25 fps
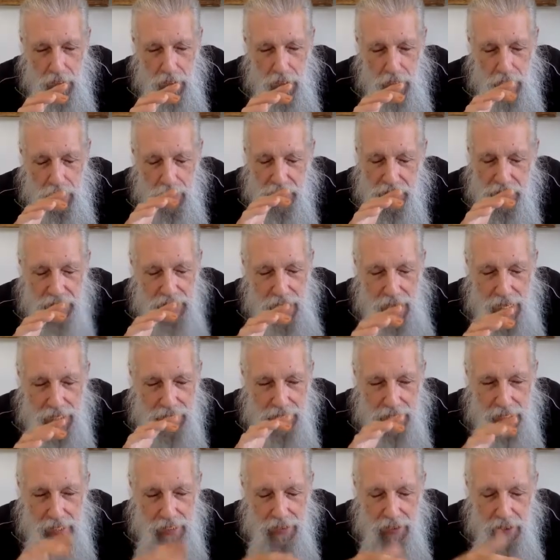It's
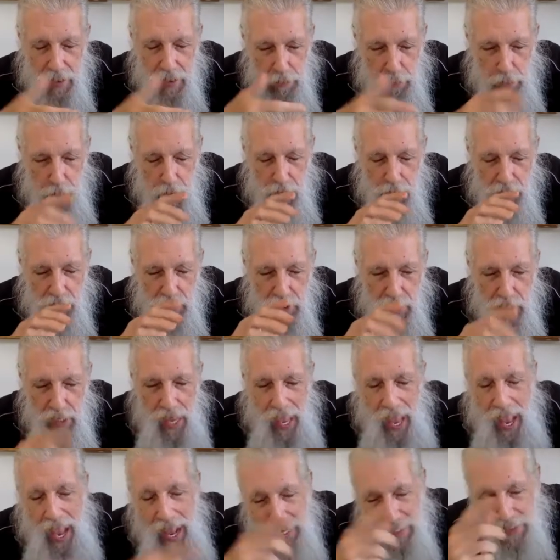not that the person
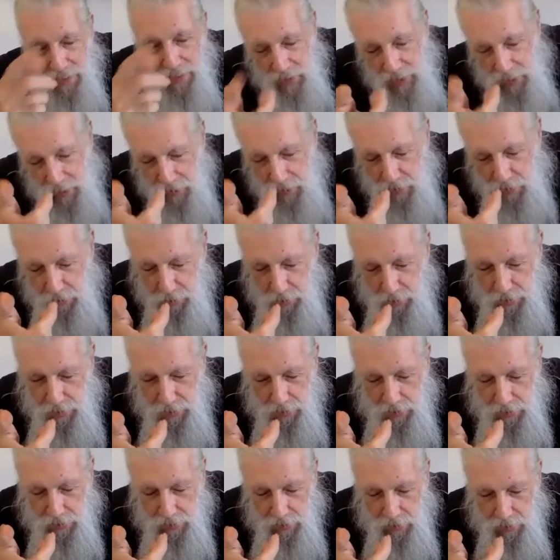has
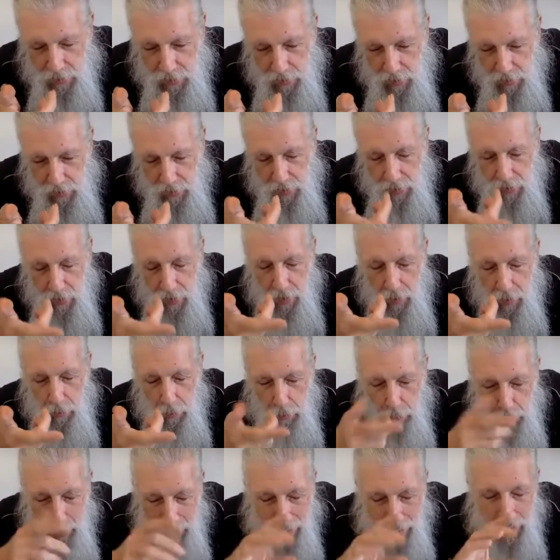ignorance.
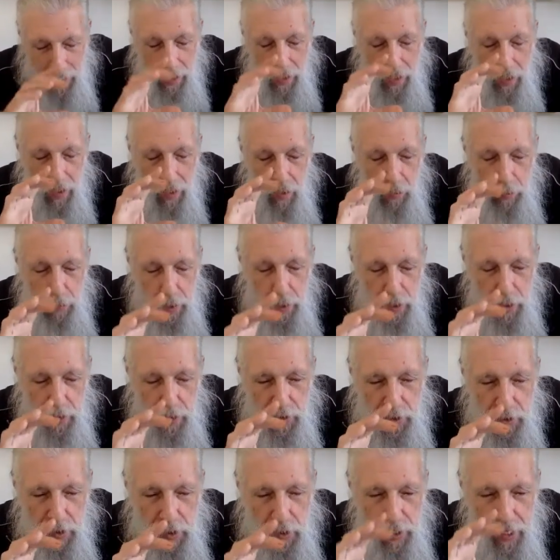Being a
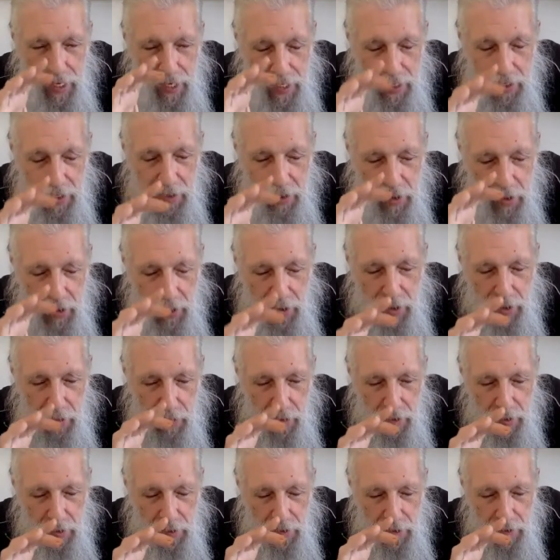person is
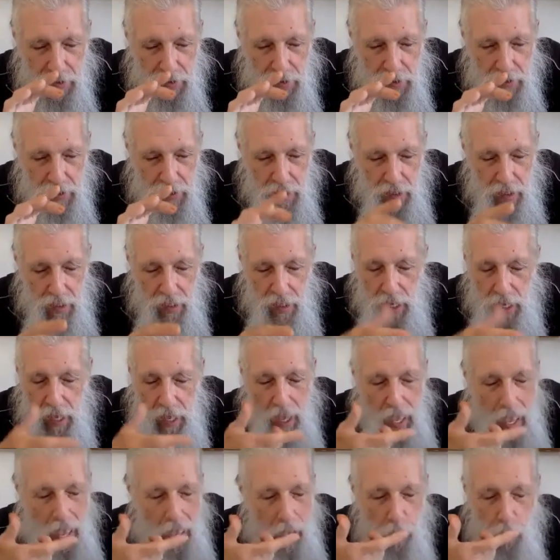ignorance.
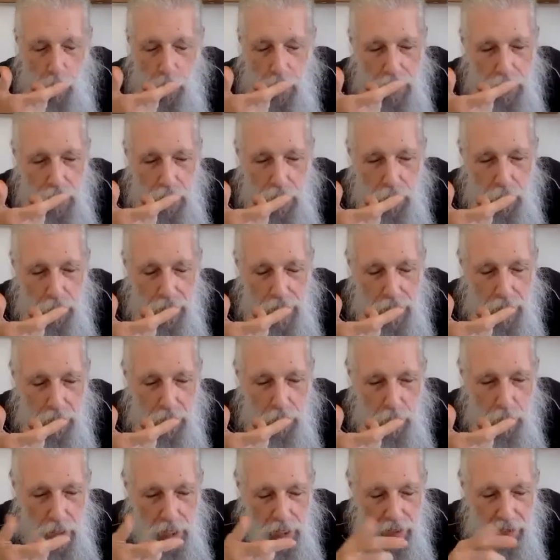And when you get
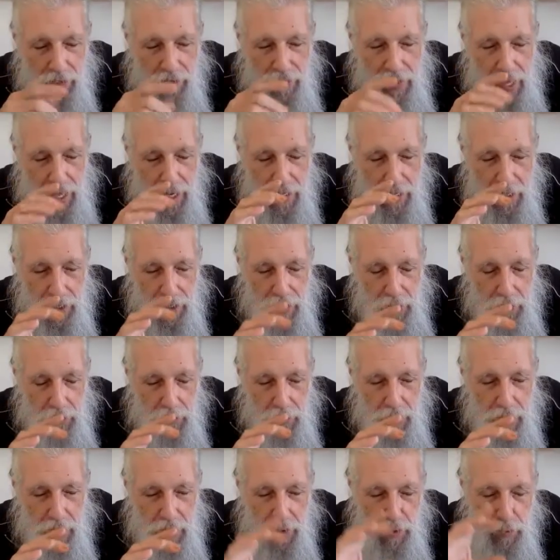rid of that
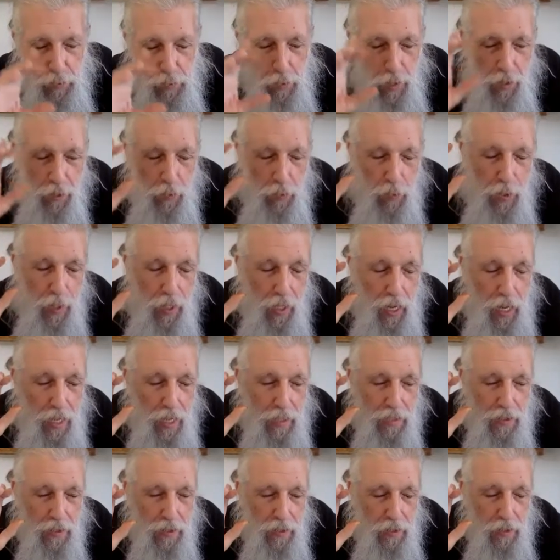ignorance by
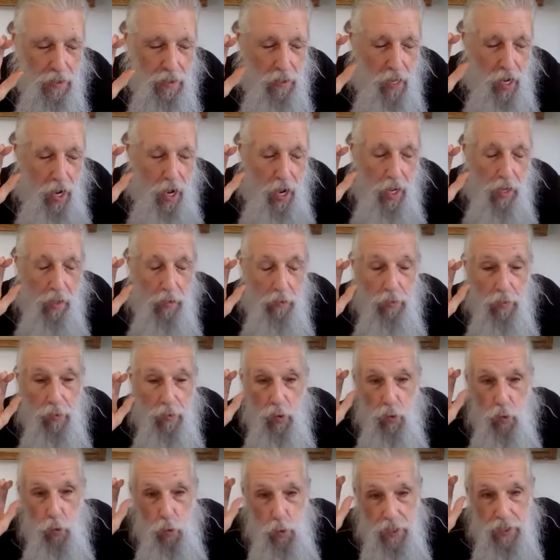realizing I am
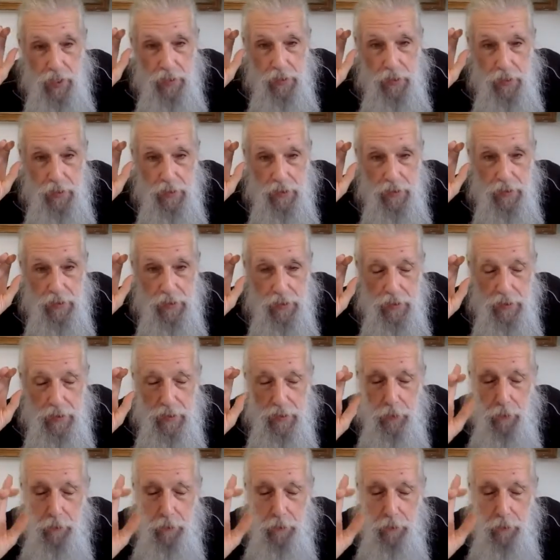the witness,